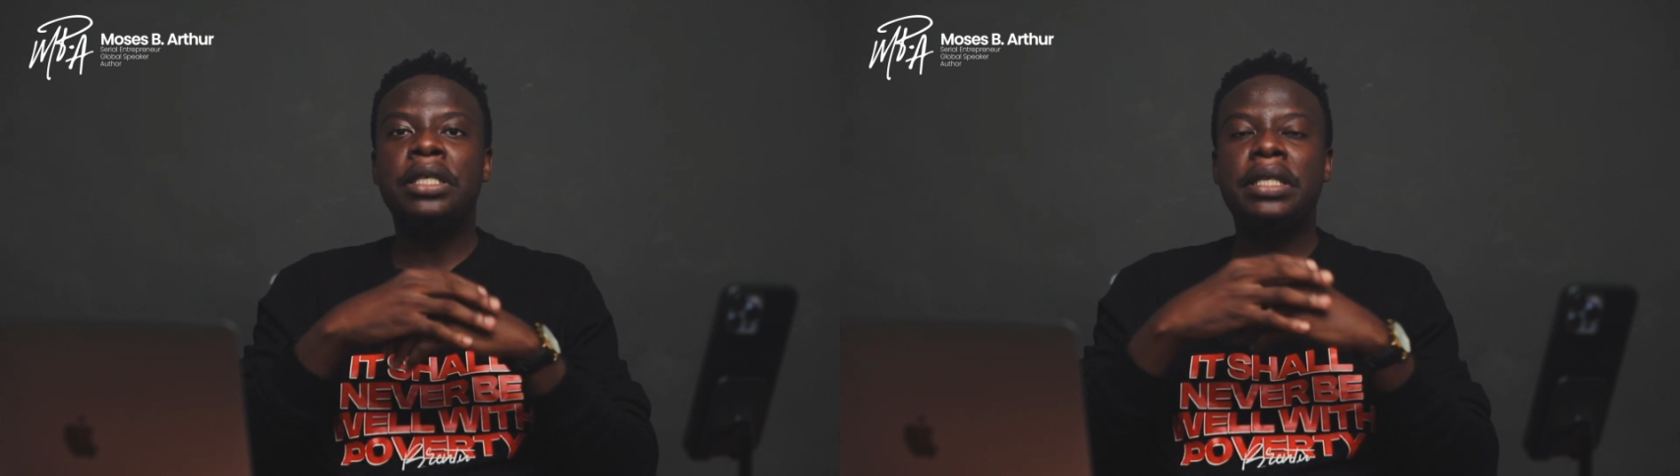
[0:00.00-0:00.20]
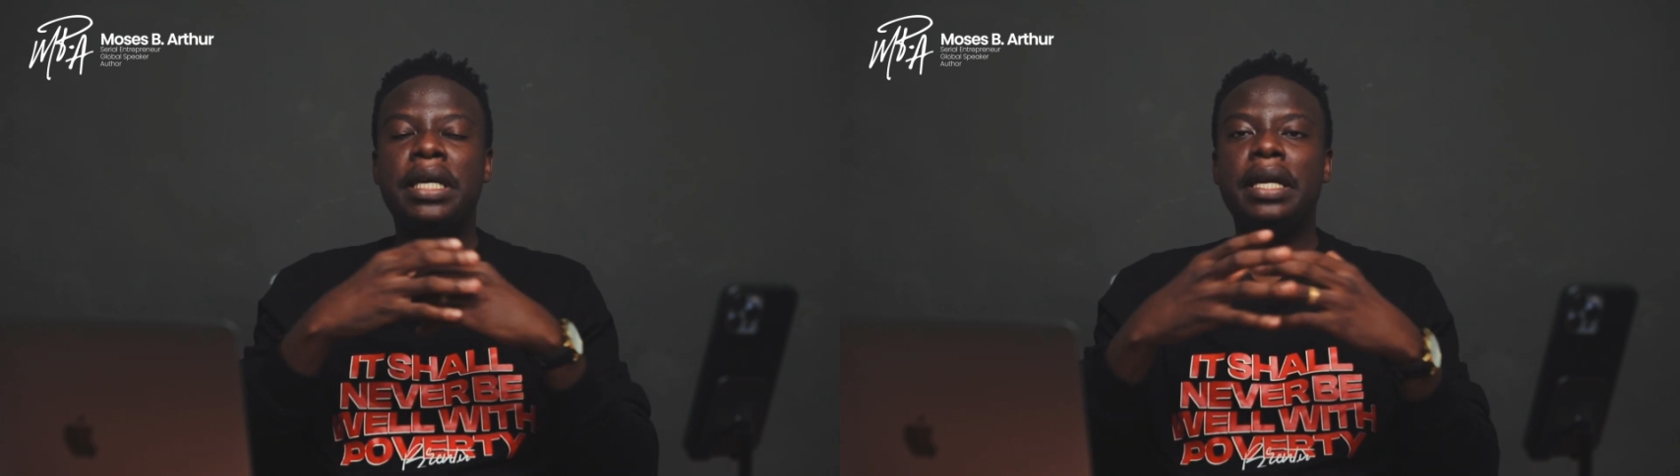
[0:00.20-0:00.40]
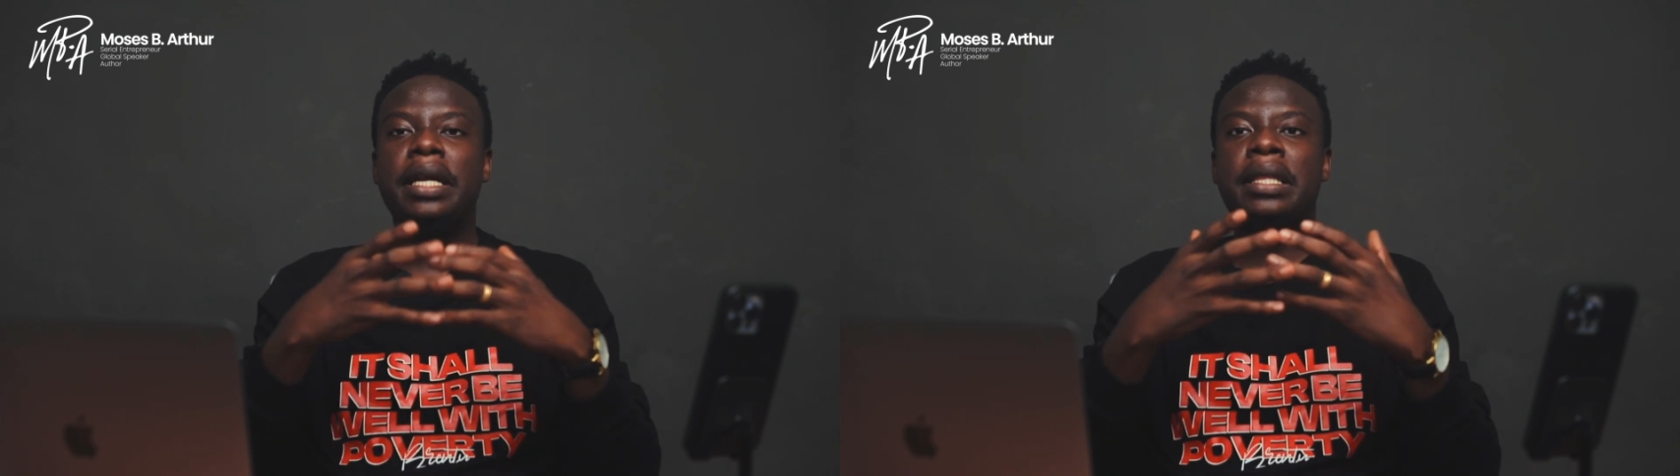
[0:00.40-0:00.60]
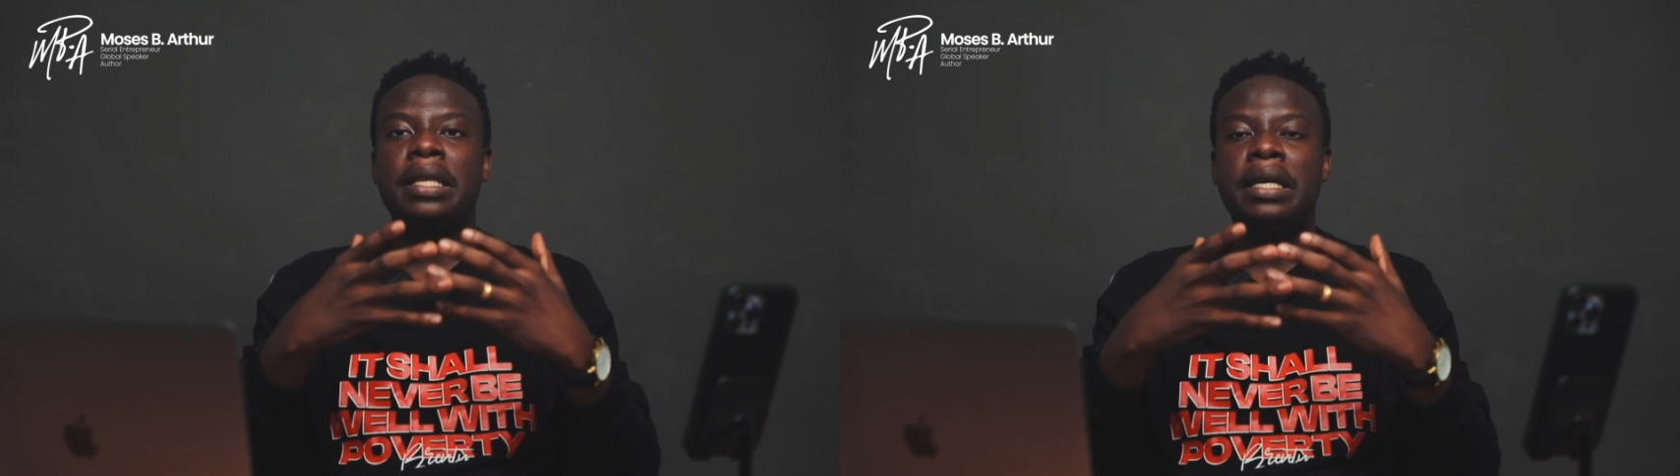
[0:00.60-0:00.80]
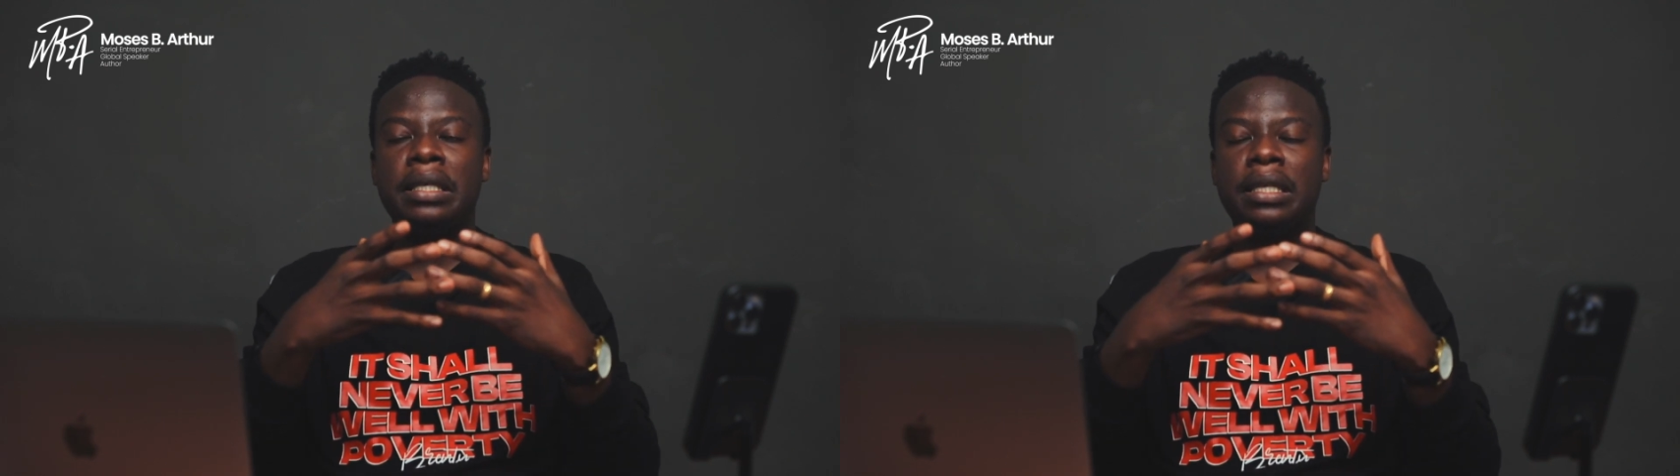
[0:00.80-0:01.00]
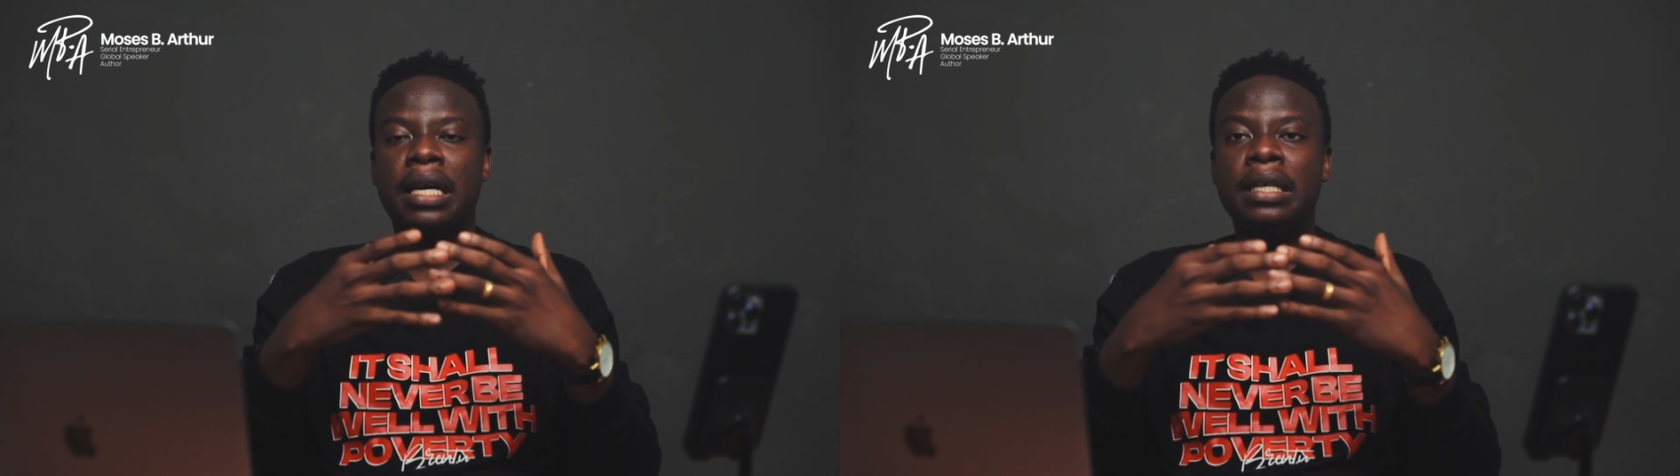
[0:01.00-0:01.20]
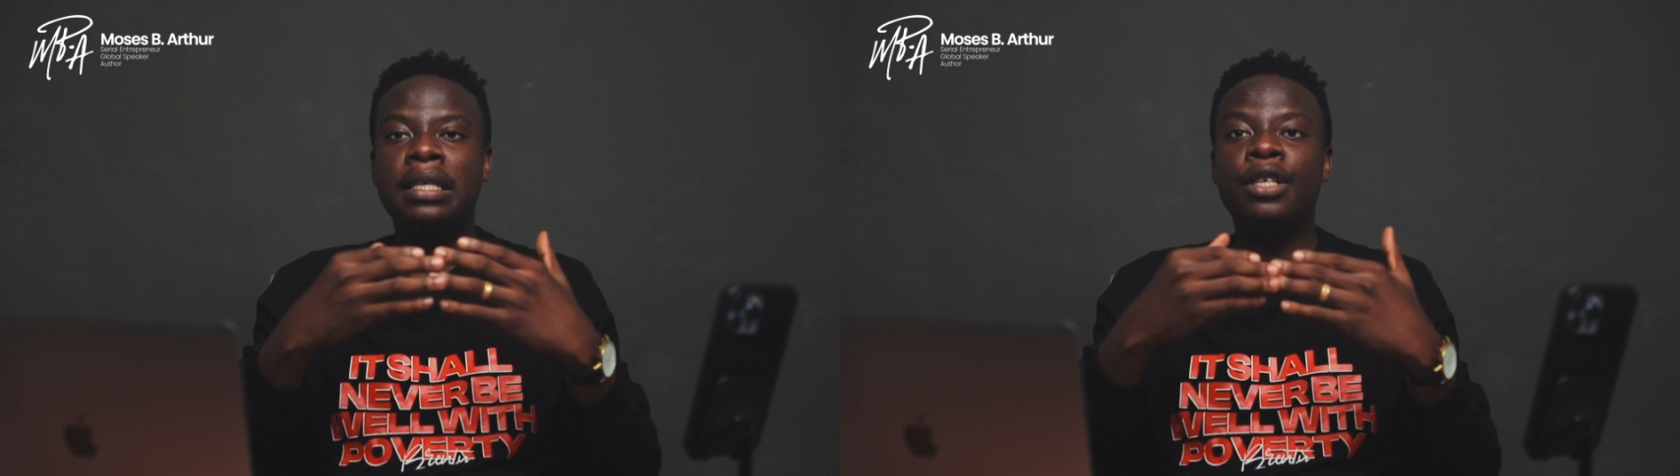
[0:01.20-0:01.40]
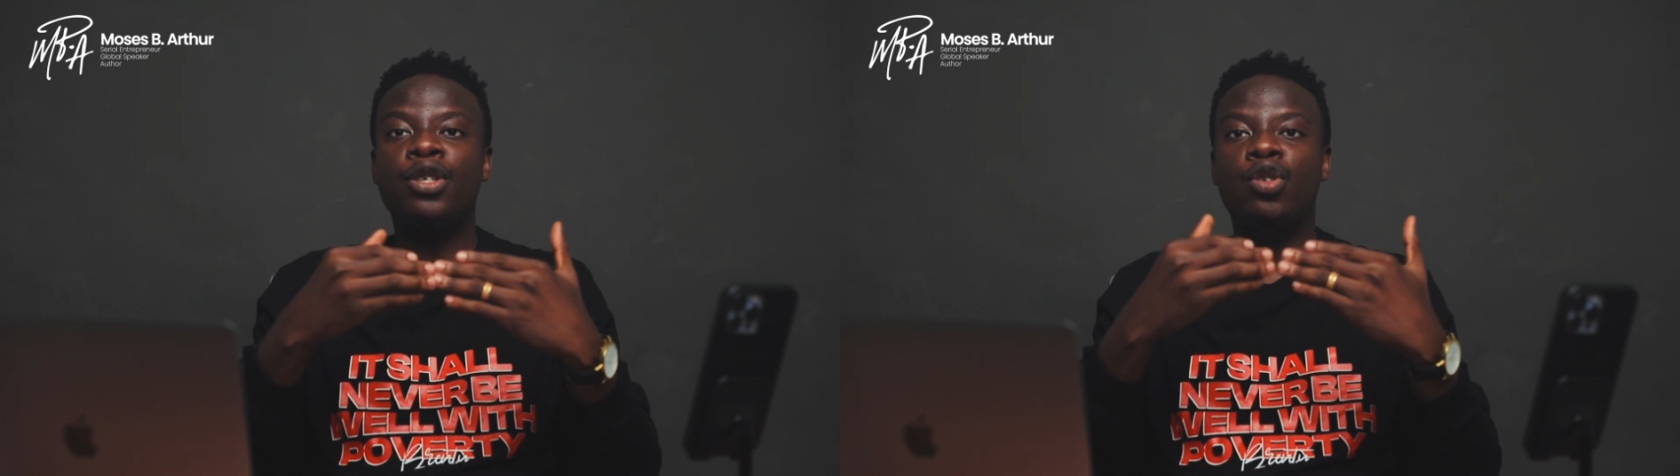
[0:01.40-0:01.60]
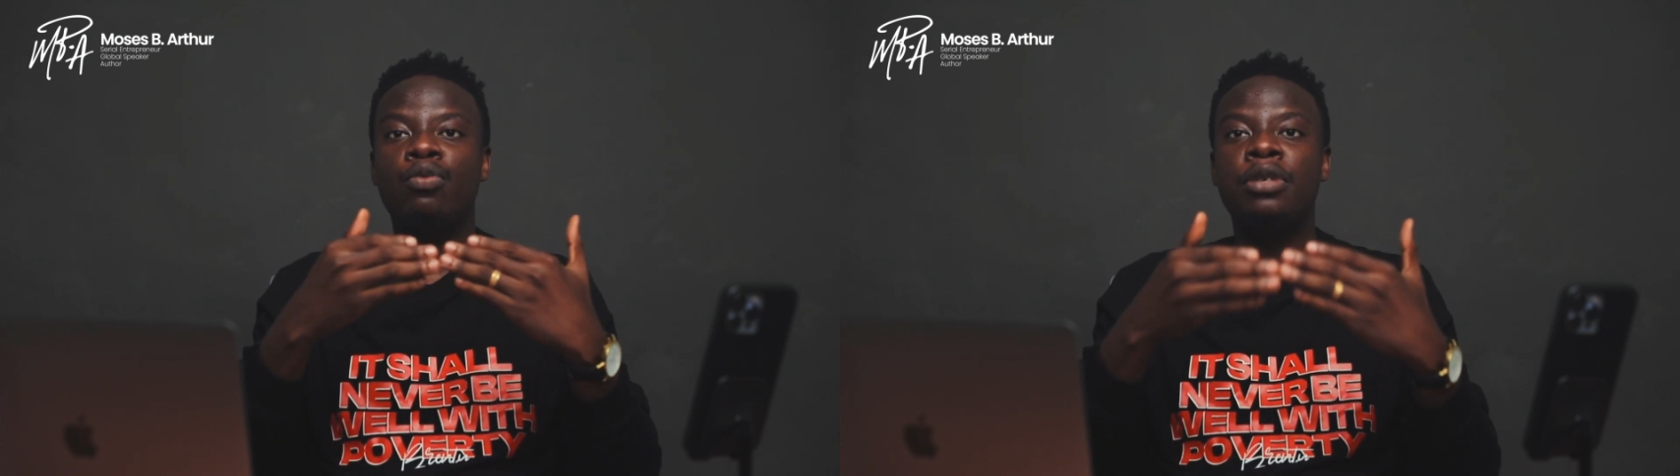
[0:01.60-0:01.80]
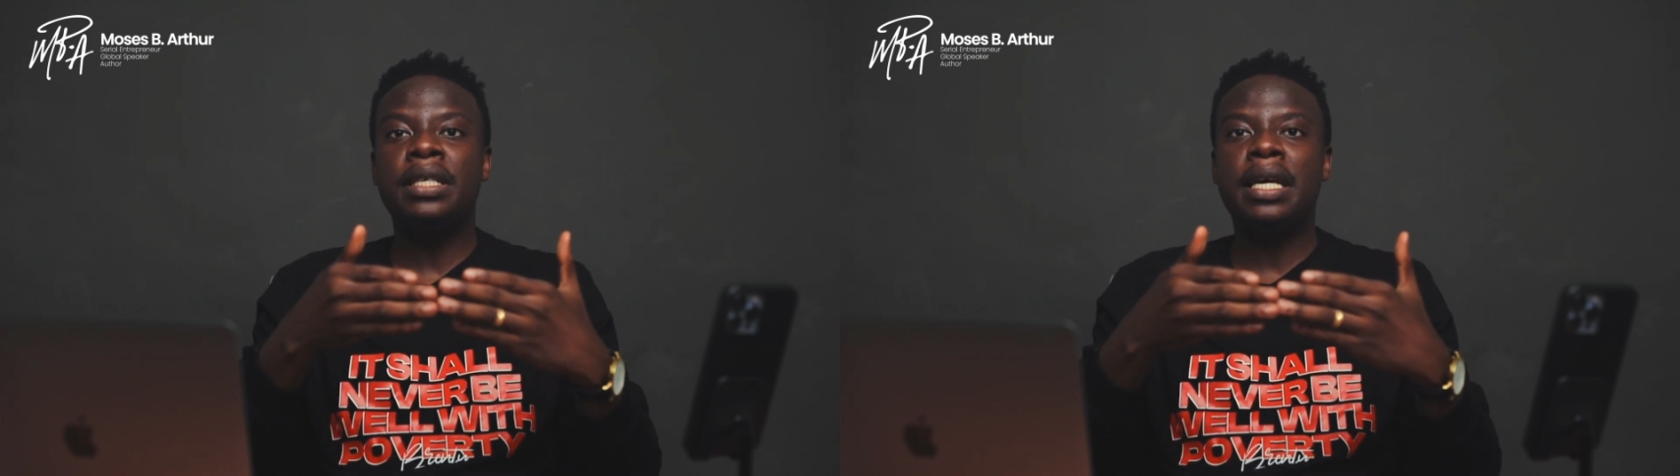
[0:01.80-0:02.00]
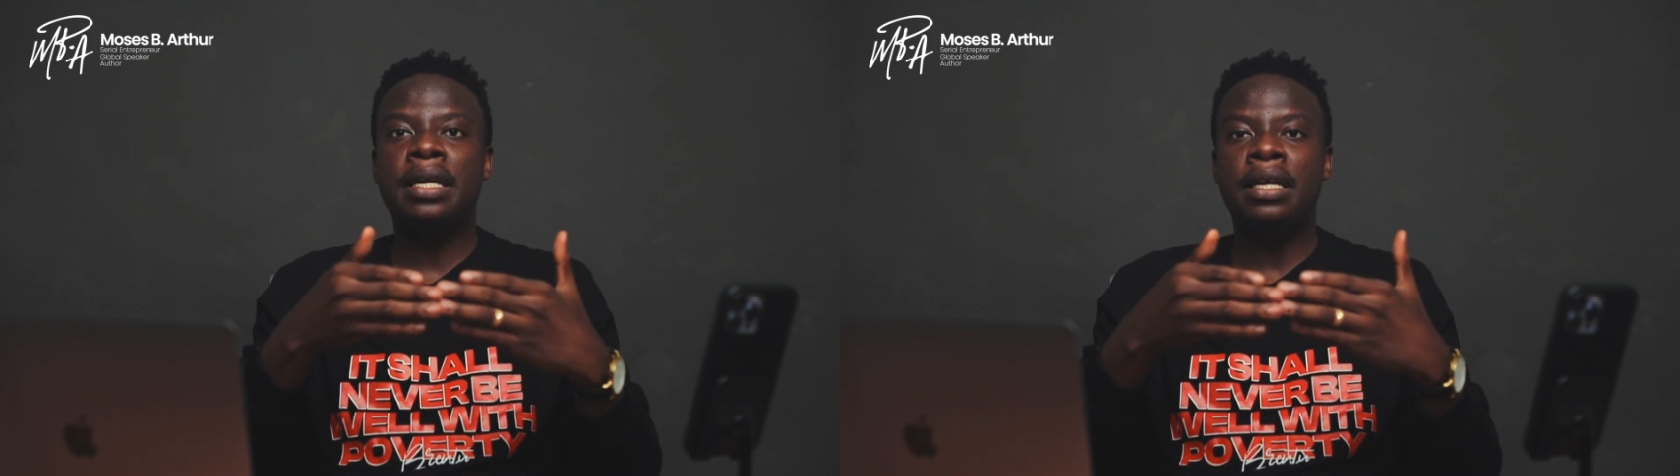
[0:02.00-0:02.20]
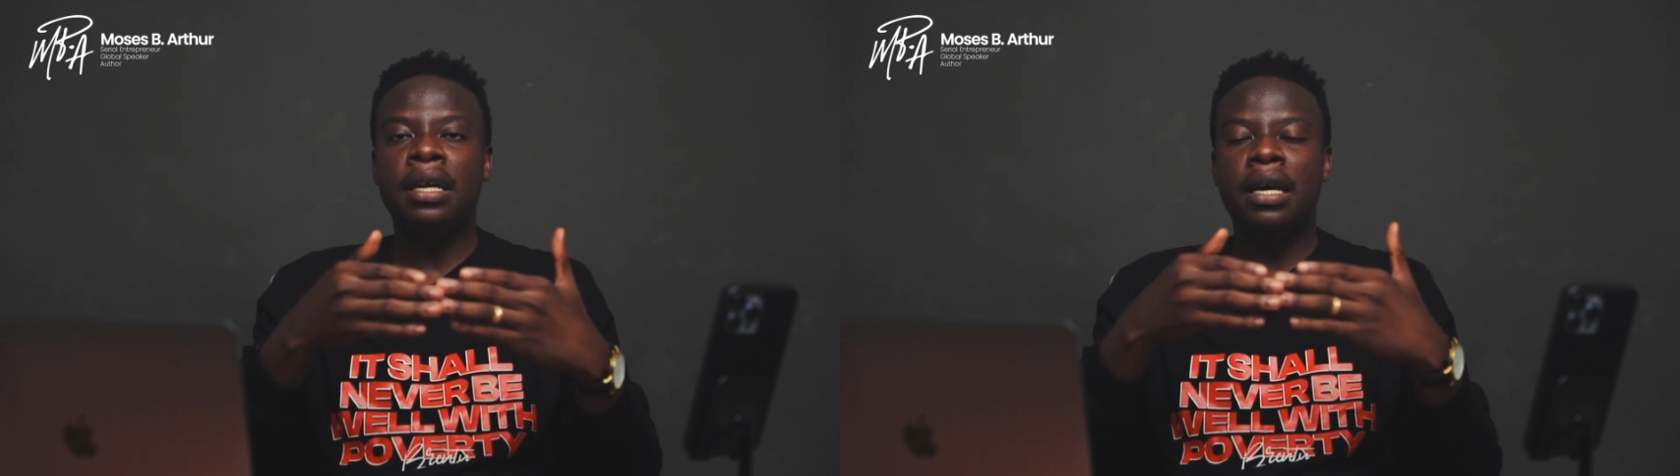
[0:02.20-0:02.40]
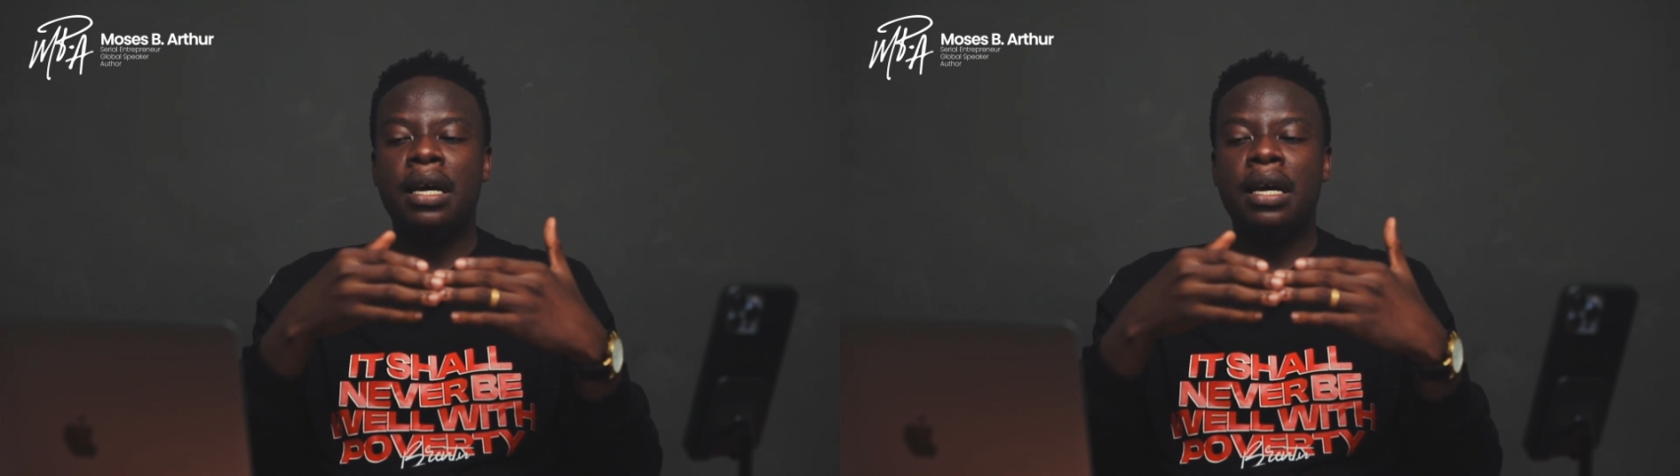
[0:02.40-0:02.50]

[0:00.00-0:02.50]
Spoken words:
Say the things that need to be said.